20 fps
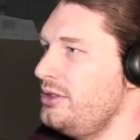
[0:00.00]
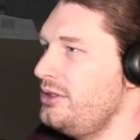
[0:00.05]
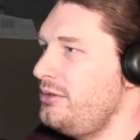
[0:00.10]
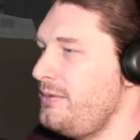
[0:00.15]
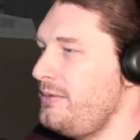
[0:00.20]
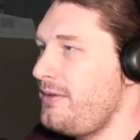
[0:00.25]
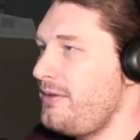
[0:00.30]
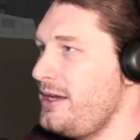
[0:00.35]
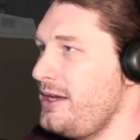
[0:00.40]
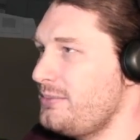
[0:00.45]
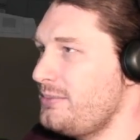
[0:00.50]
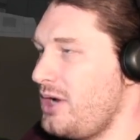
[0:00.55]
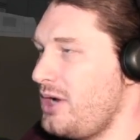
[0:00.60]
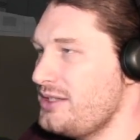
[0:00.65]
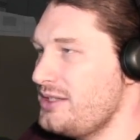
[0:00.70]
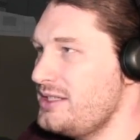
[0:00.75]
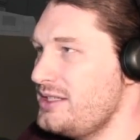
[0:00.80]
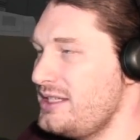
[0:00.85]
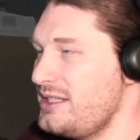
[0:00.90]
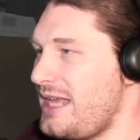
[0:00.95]
refining
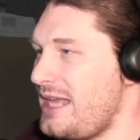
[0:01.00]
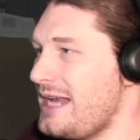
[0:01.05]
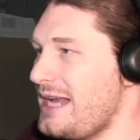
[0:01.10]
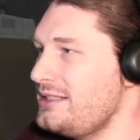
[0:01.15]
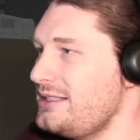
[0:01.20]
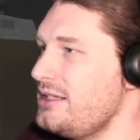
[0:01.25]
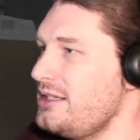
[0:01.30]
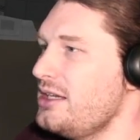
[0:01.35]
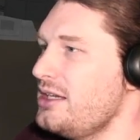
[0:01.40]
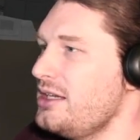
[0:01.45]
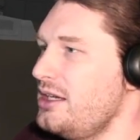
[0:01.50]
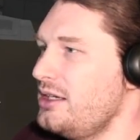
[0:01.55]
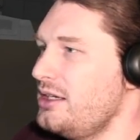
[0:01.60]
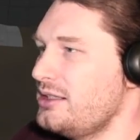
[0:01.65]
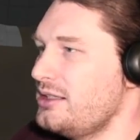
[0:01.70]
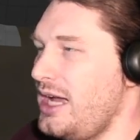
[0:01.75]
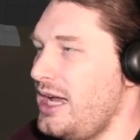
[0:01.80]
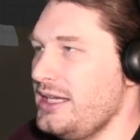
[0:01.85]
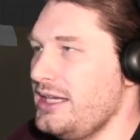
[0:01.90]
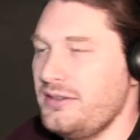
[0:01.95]
process is actually
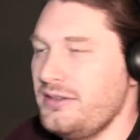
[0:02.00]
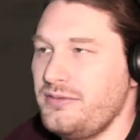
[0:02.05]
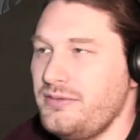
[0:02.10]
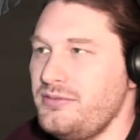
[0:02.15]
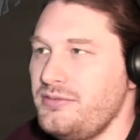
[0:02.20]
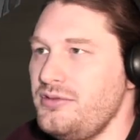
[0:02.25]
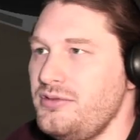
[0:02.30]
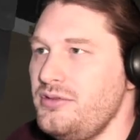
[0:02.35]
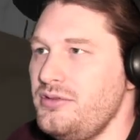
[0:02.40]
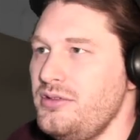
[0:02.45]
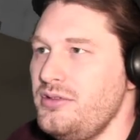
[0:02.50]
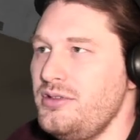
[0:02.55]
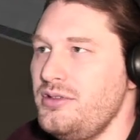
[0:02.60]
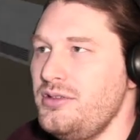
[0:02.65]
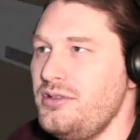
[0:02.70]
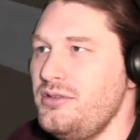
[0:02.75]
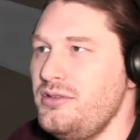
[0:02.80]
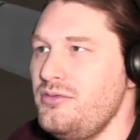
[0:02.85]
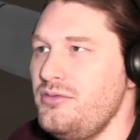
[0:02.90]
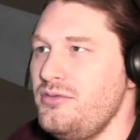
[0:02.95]
kind of
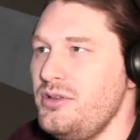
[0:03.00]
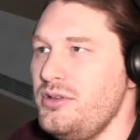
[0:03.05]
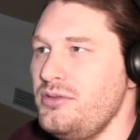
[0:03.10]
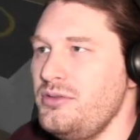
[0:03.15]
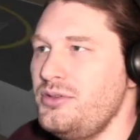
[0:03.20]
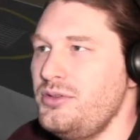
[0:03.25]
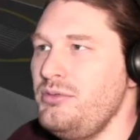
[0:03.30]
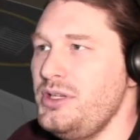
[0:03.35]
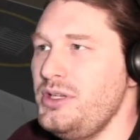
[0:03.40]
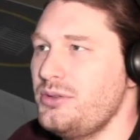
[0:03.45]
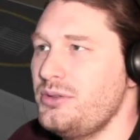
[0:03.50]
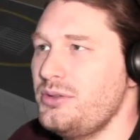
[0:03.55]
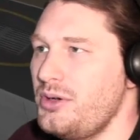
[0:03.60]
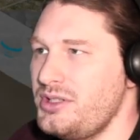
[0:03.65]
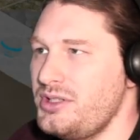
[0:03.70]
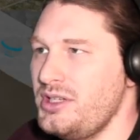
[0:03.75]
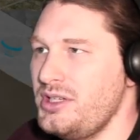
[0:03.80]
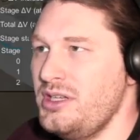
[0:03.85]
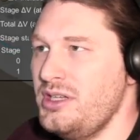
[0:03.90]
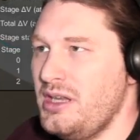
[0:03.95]

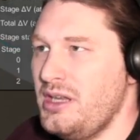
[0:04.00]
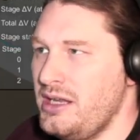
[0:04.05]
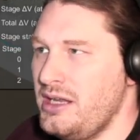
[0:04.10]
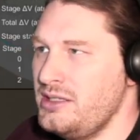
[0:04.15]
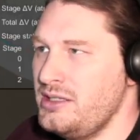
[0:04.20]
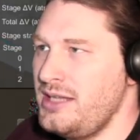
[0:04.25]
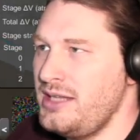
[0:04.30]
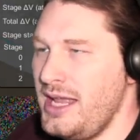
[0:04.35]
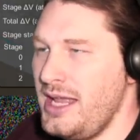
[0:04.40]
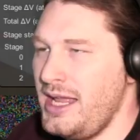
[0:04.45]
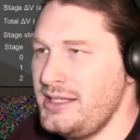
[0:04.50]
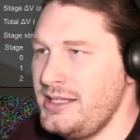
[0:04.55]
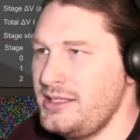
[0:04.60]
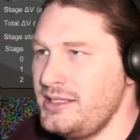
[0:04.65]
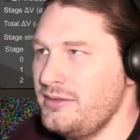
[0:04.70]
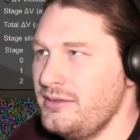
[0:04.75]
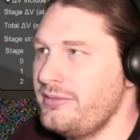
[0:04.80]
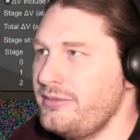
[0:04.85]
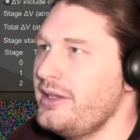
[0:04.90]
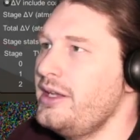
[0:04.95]
resource
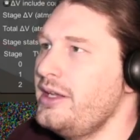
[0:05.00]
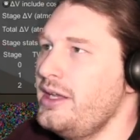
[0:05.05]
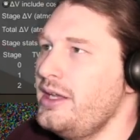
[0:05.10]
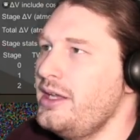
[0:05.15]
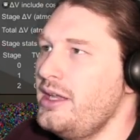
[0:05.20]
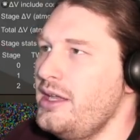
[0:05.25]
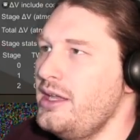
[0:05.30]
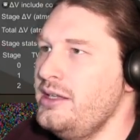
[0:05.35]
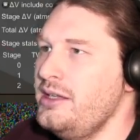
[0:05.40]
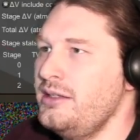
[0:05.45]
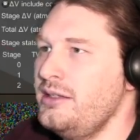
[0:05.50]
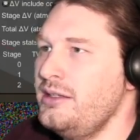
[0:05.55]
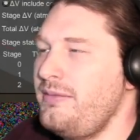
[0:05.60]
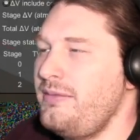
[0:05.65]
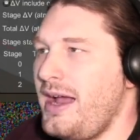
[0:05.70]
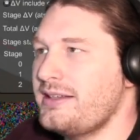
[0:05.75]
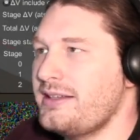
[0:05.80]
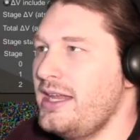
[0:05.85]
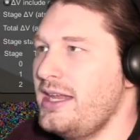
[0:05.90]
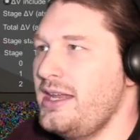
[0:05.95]
intensive in the
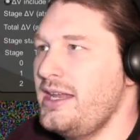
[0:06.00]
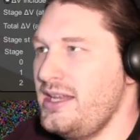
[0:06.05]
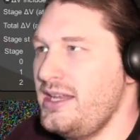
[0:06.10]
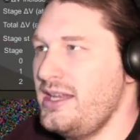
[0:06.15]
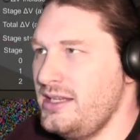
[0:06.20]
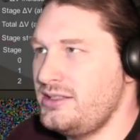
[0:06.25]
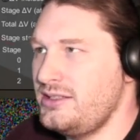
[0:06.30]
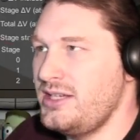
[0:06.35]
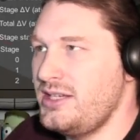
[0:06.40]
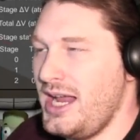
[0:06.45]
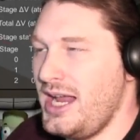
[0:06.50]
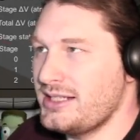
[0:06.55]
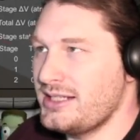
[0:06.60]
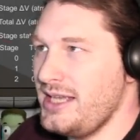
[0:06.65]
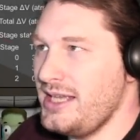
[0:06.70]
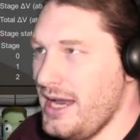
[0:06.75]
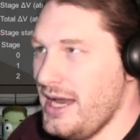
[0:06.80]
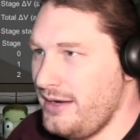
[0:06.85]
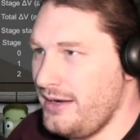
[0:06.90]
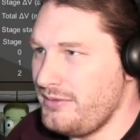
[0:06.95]
fact that it checks
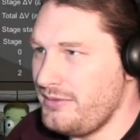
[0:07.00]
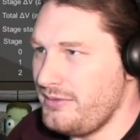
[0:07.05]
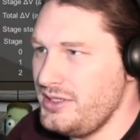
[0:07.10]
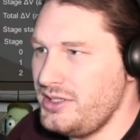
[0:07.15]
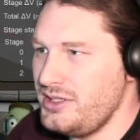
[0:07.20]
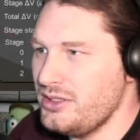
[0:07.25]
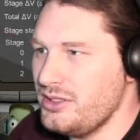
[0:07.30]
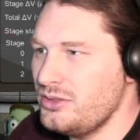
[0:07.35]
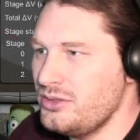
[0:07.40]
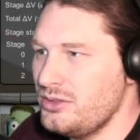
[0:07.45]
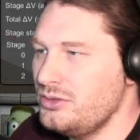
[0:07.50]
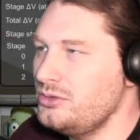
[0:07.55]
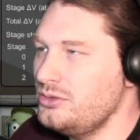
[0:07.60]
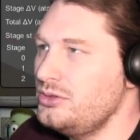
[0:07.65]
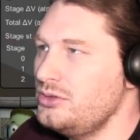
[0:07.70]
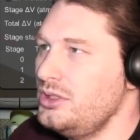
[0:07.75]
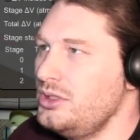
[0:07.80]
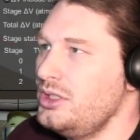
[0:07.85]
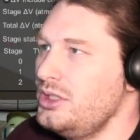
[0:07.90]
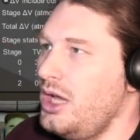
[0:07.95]
every
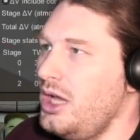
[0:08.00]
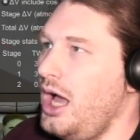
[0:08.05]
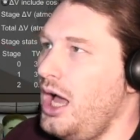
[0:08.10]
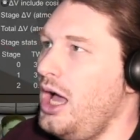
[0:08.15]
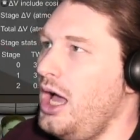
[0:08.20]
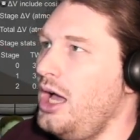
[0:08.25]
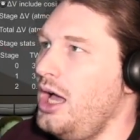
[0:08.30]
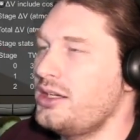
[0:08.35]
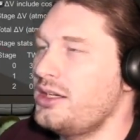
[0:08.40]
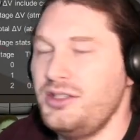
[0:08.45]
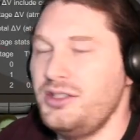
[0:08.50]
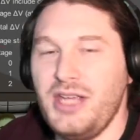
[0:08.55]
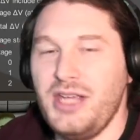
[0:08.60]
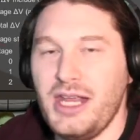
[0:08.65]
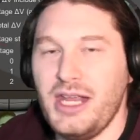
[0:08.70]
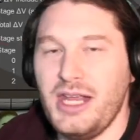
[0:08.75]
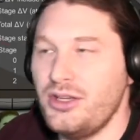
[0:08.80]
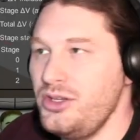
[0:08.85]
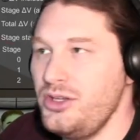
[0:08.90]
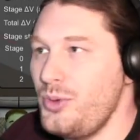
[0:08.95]
single
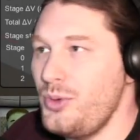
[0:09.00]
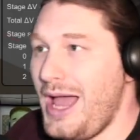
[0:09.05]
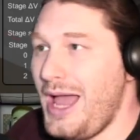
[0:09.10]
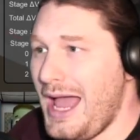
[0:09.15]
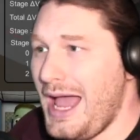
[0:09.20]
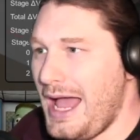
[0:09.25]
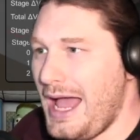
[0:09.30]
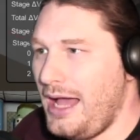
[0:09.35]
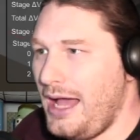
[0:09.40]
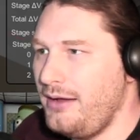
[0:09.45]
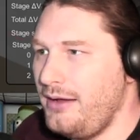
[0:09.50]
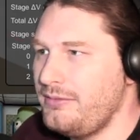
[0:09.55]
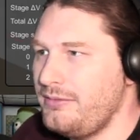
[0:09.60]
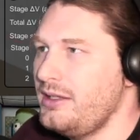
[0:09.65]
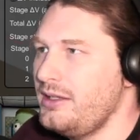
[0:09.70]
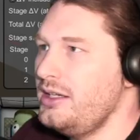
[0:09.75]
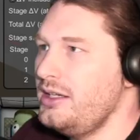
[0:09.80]
container you have